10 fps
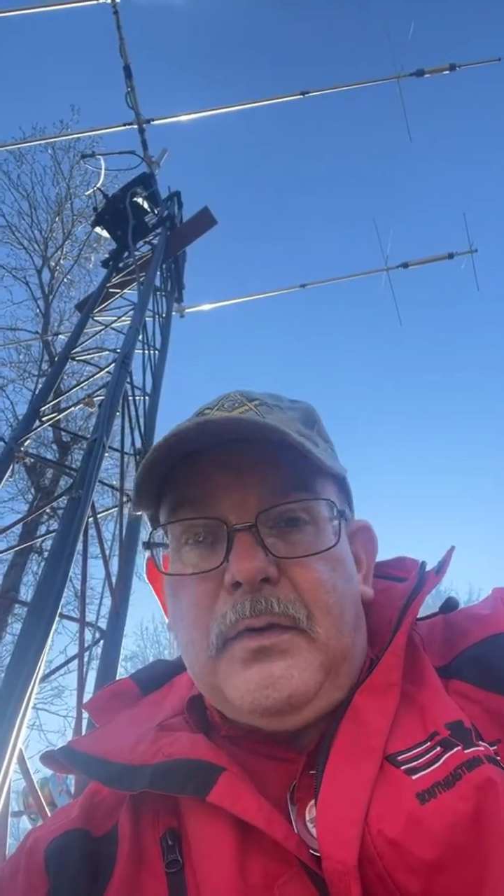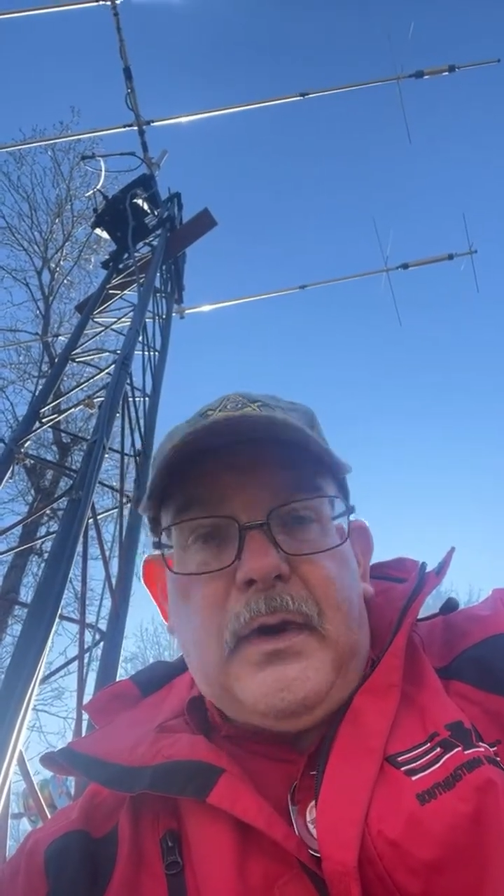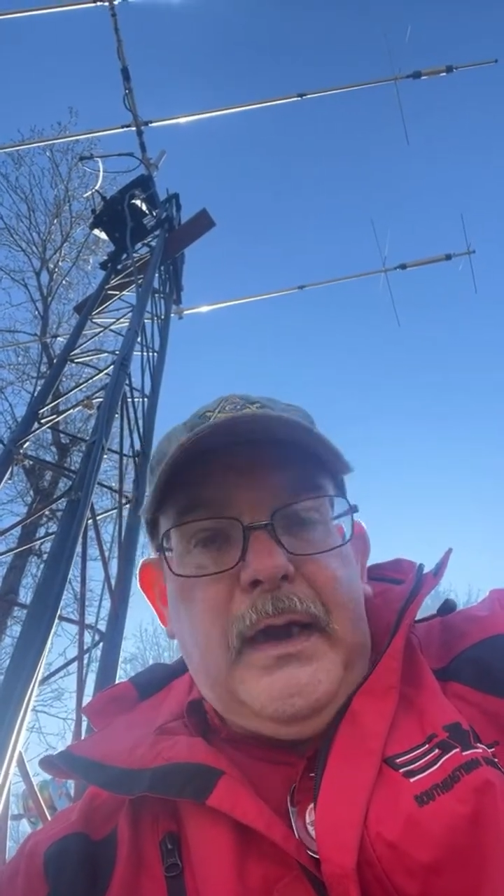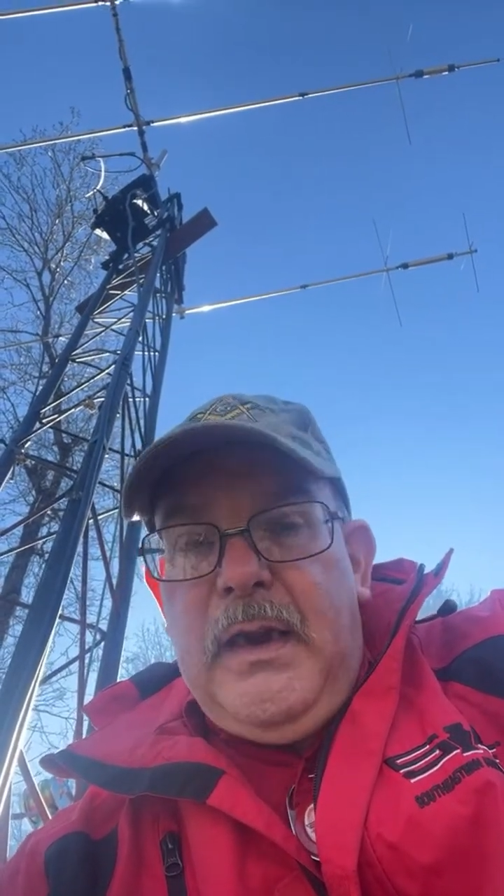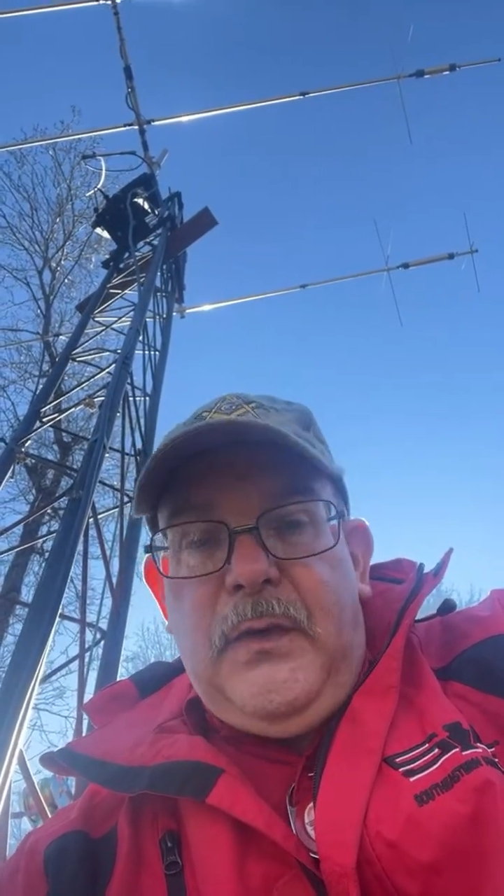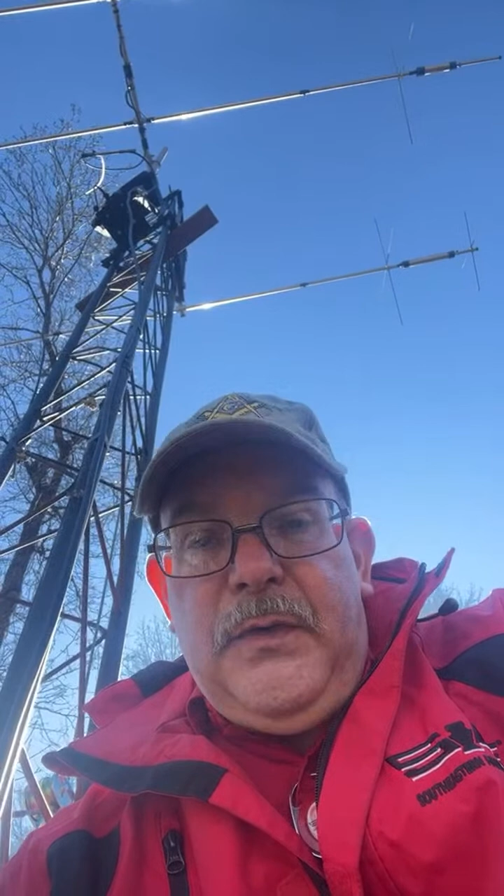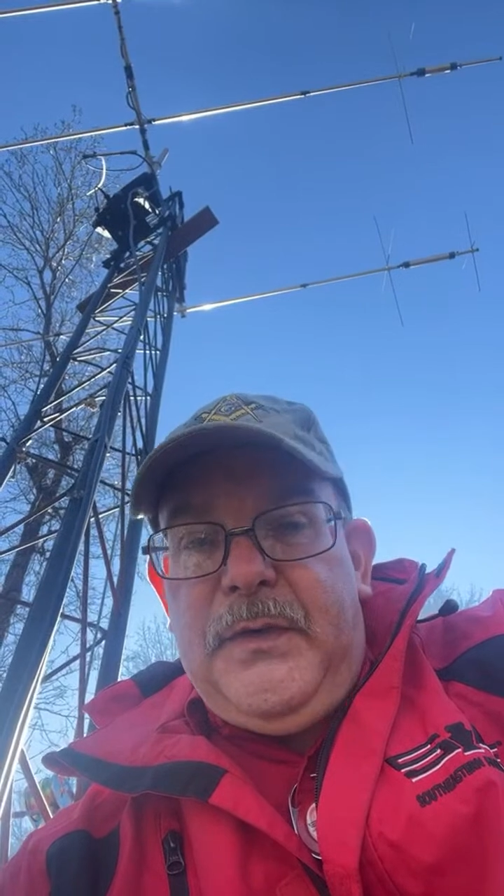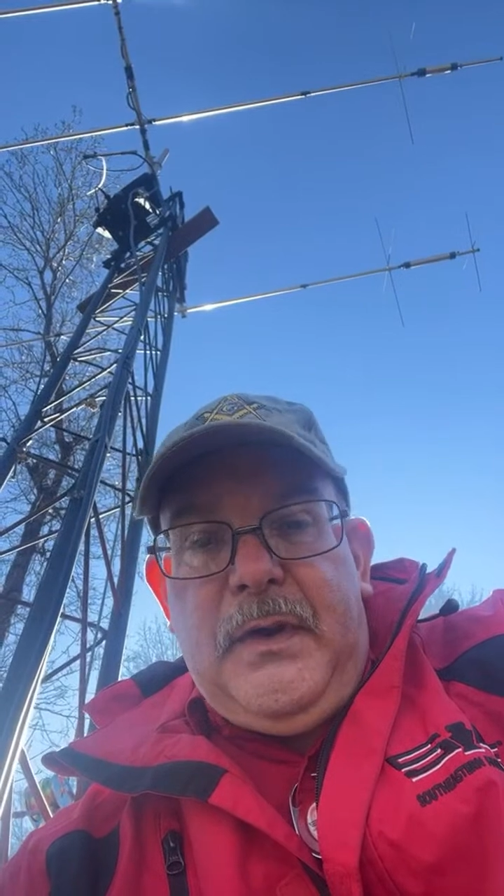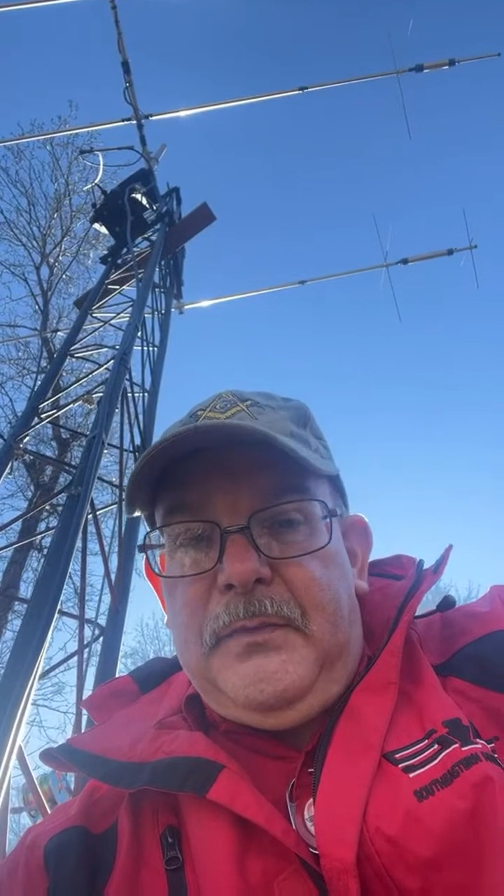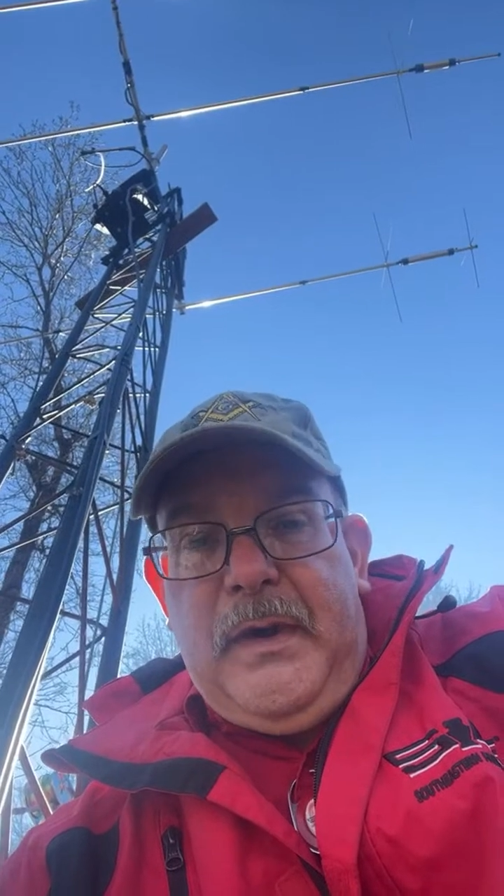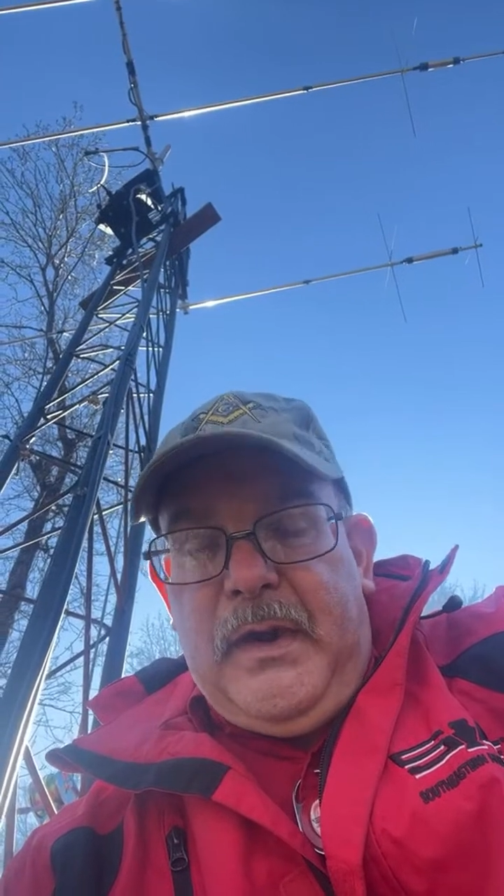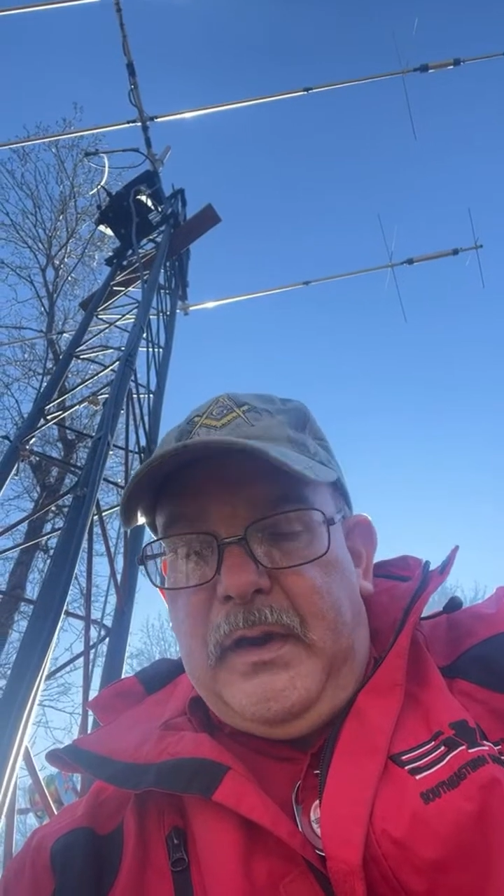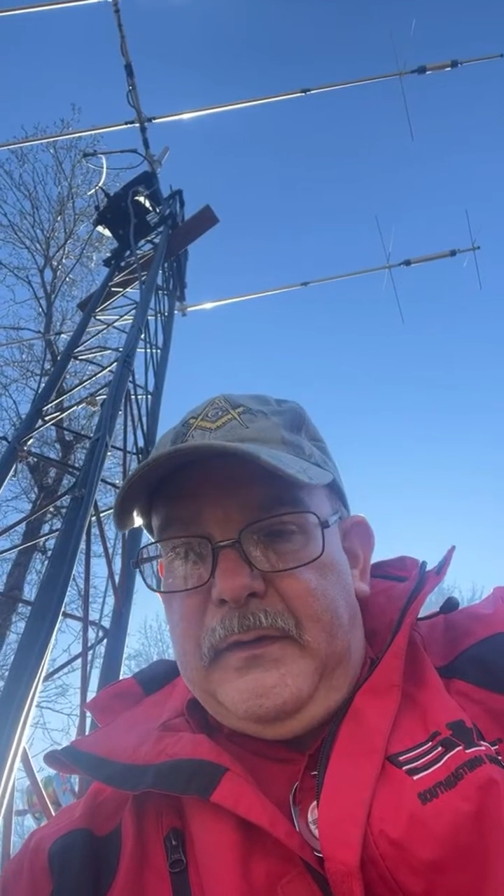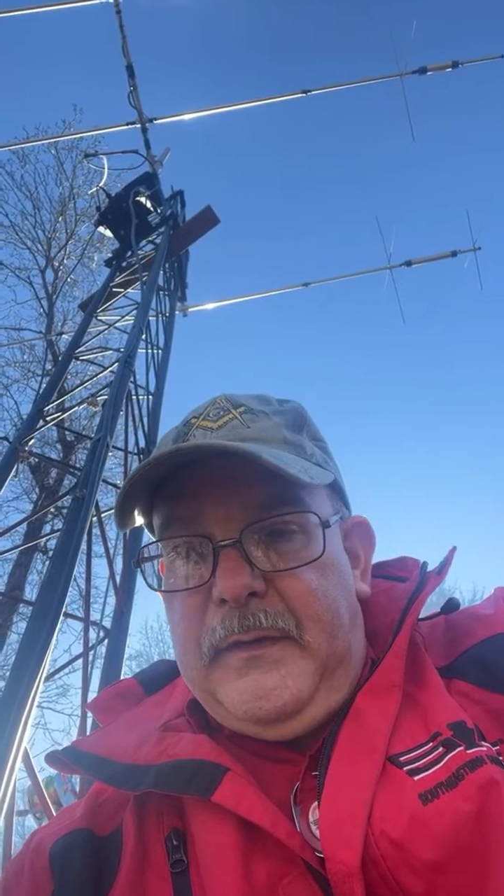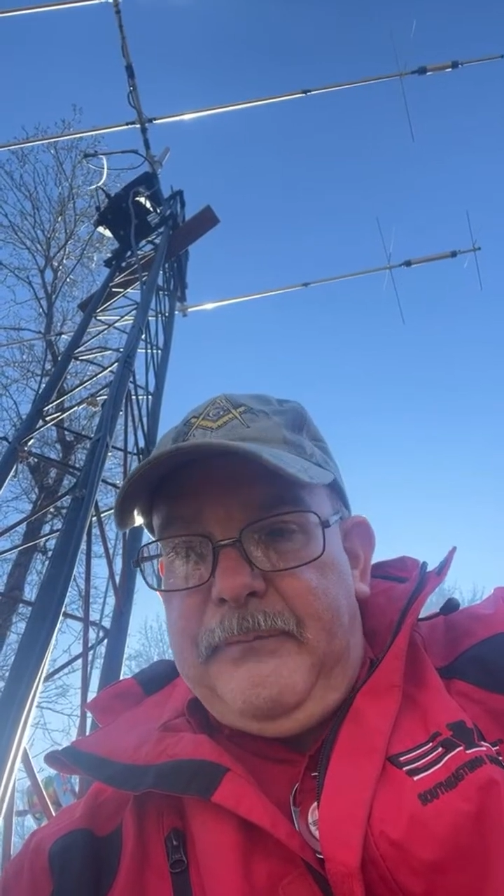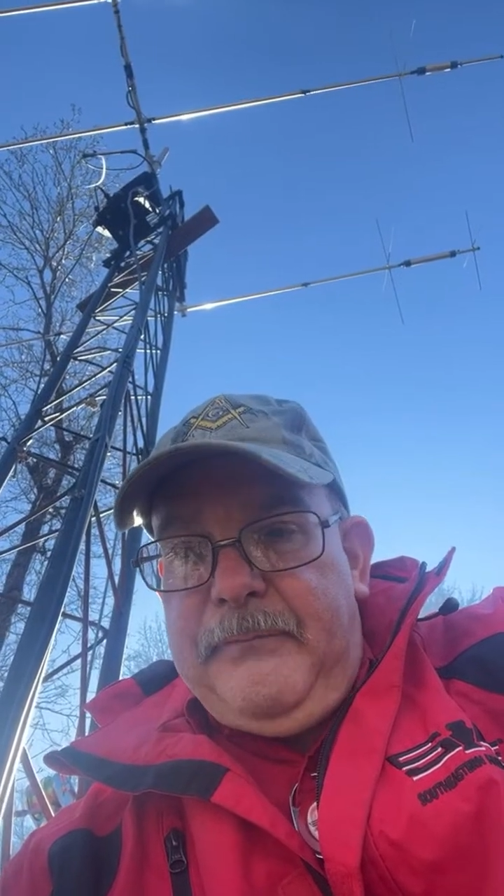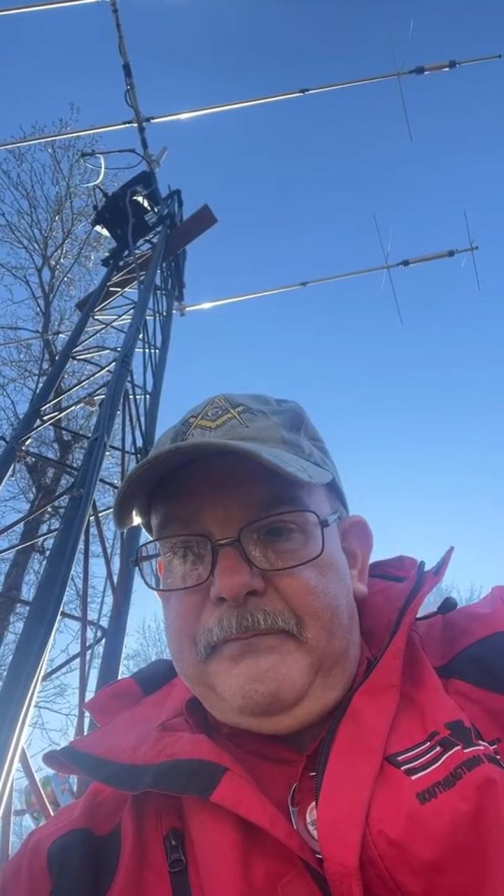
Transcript: or any of those other radios,